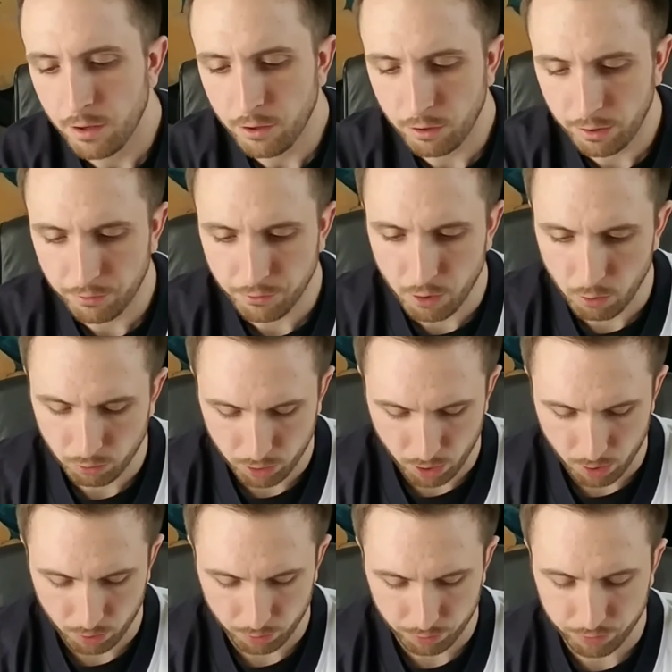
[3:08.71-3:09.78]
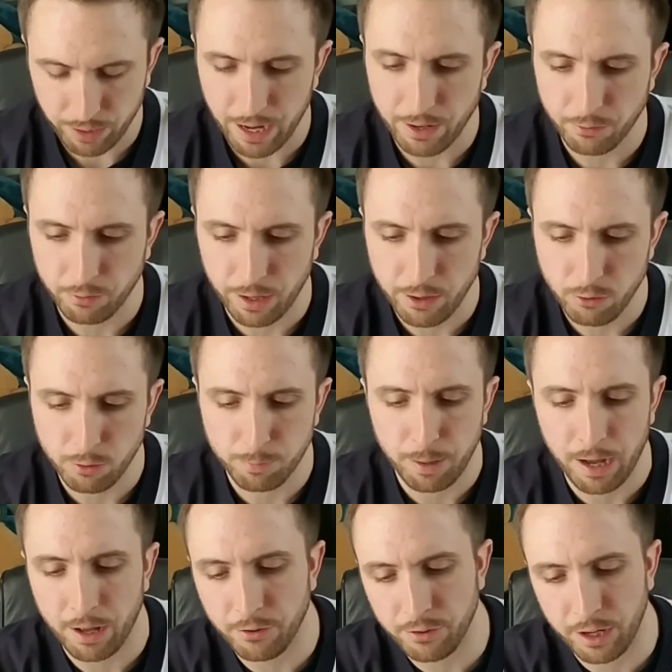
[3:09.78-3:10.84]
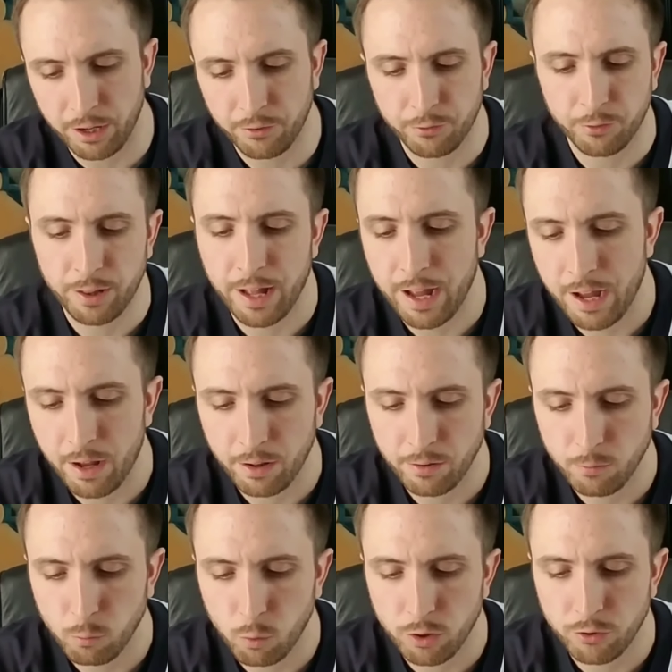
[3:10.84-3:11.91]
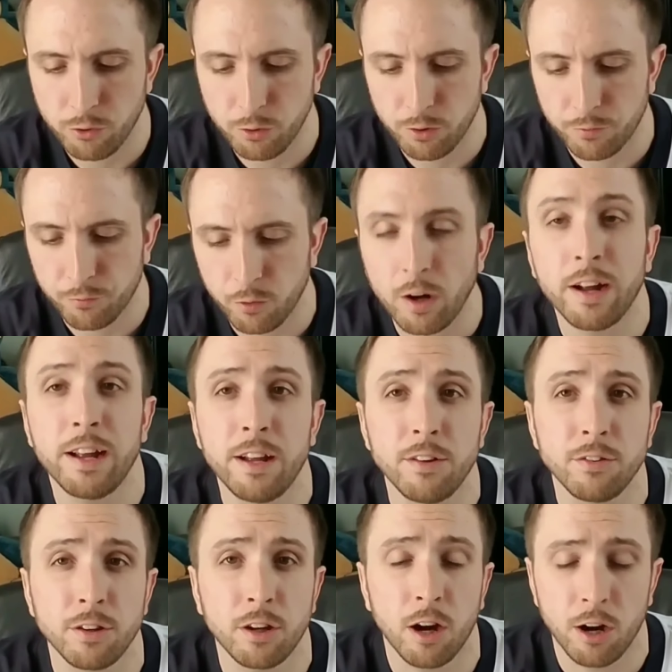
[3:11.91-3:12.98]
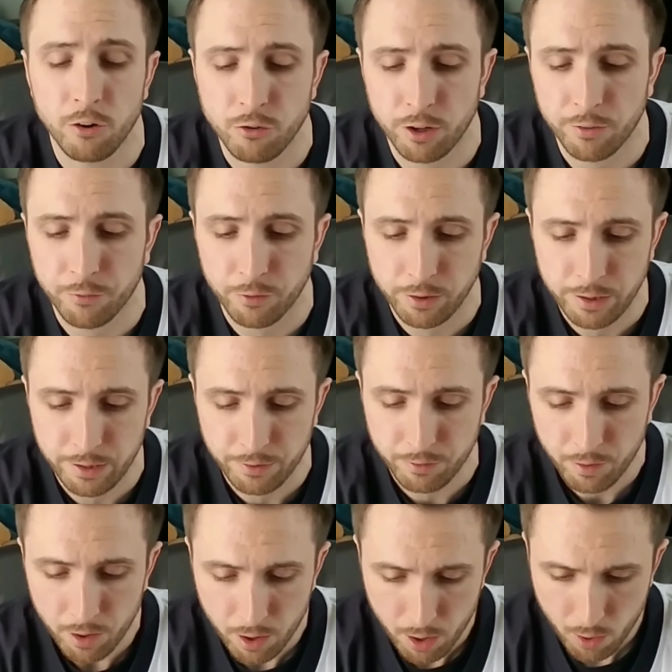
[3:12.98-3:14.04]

There is no codes, guys, so I do apologize for that. One to the front is the card trick for these.